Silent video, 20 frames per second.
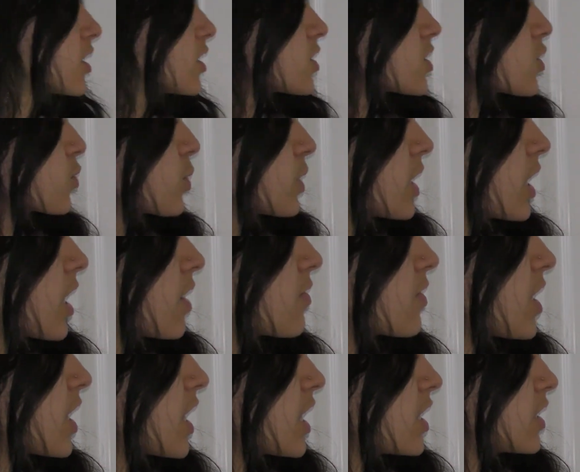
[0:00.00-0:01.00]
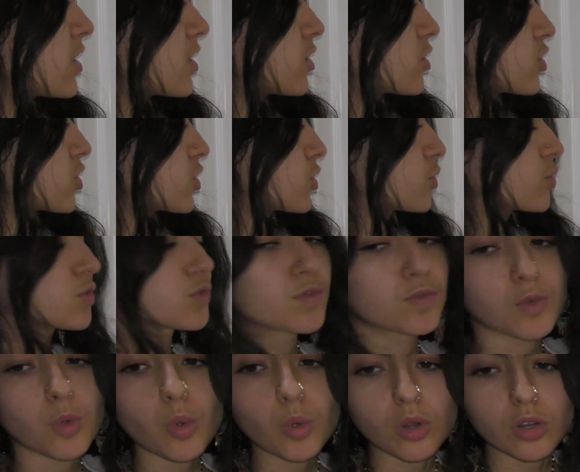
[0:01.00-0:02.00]
so we have 8 choose
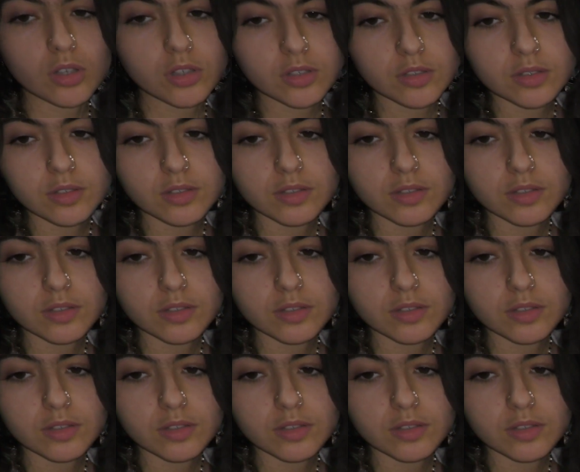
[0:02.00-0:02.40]
4.